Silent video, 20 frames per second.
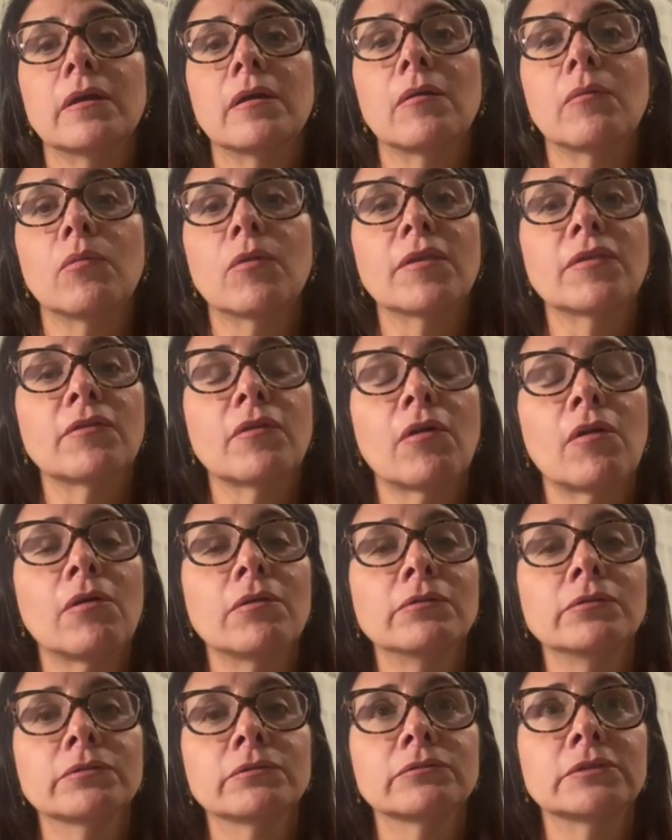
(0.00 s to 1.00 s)
with
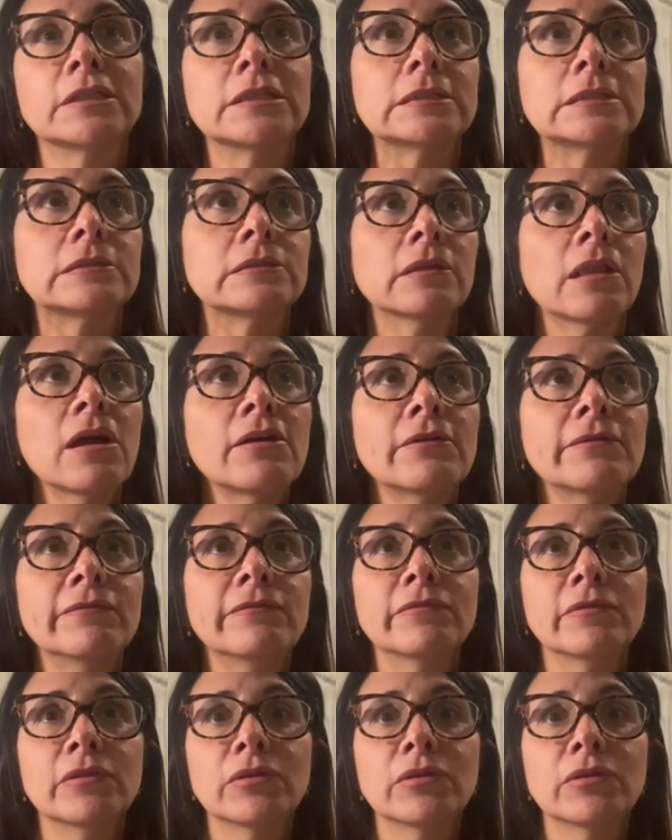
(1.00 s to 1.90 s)
all this love